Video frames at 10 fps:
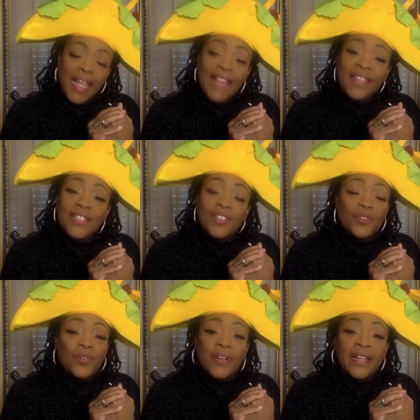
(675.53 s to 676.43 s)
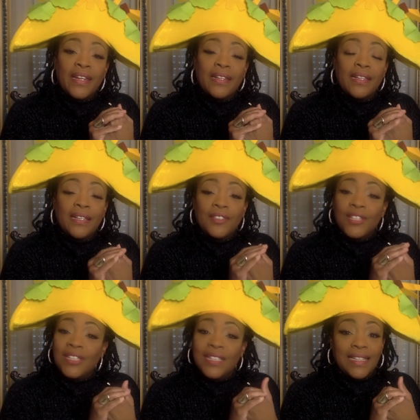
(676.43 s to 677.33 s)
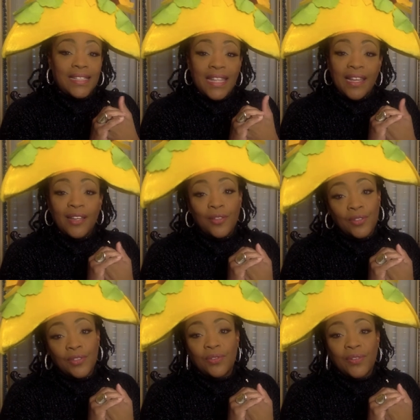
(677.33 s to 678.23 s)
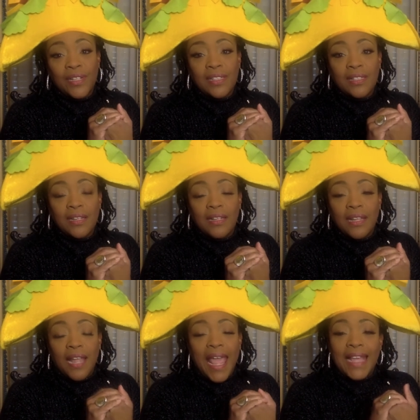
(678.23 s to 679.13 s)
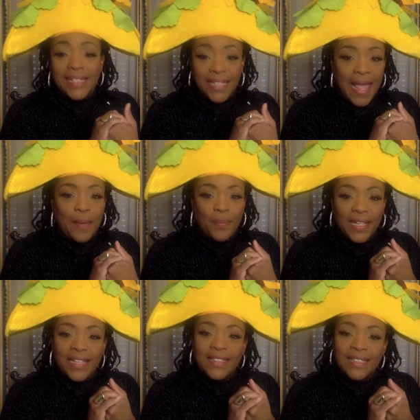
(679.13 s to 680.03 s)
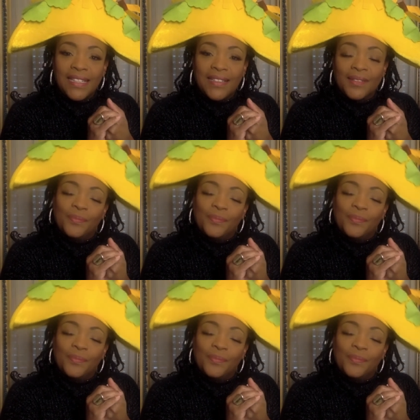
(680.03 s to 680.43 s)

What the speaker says: And this story, just as the other stories, has a happy ending.